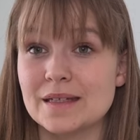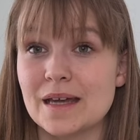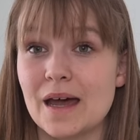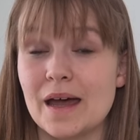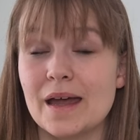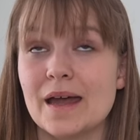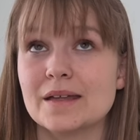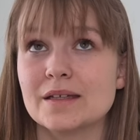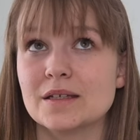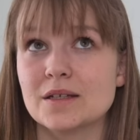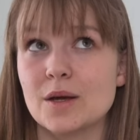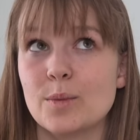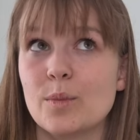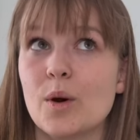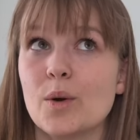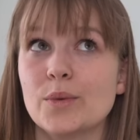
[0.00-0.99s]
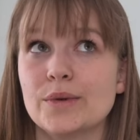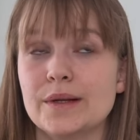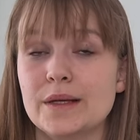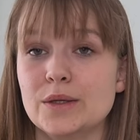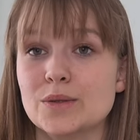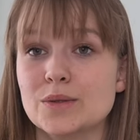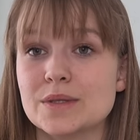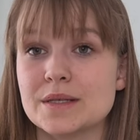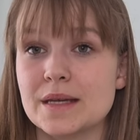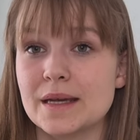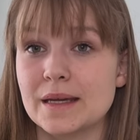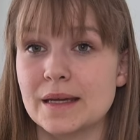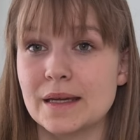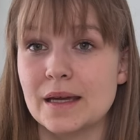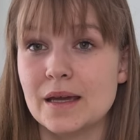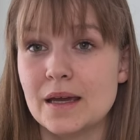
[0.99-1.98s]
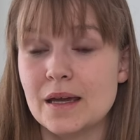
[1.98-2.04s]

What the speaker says: I ended up only using